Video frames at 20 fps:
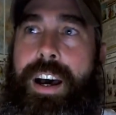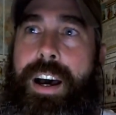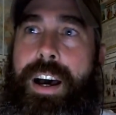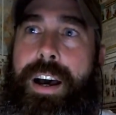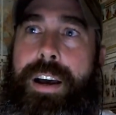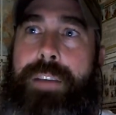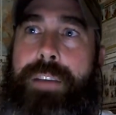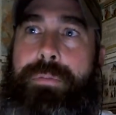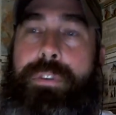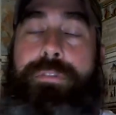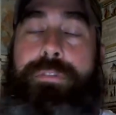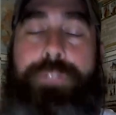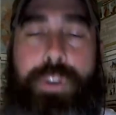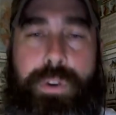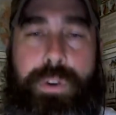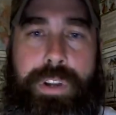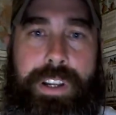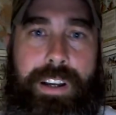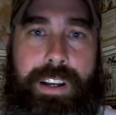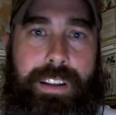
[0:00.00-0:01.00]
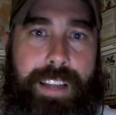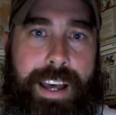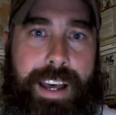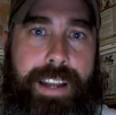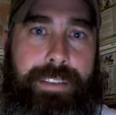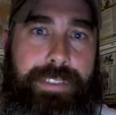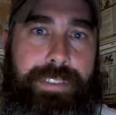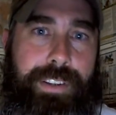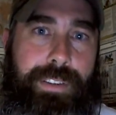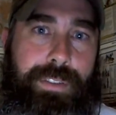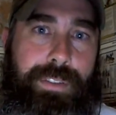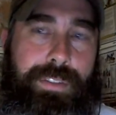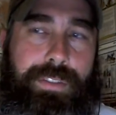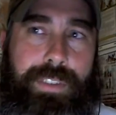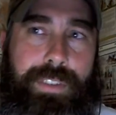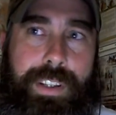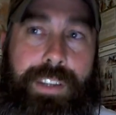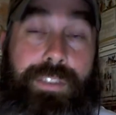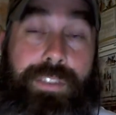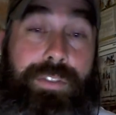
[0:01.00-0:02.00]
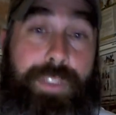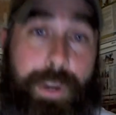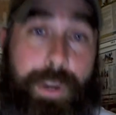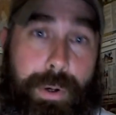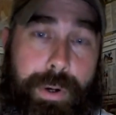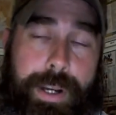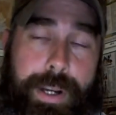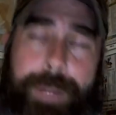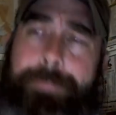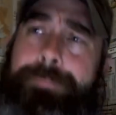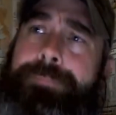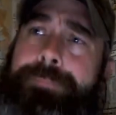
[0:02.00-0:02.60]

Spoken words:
refuting a lot of his theory.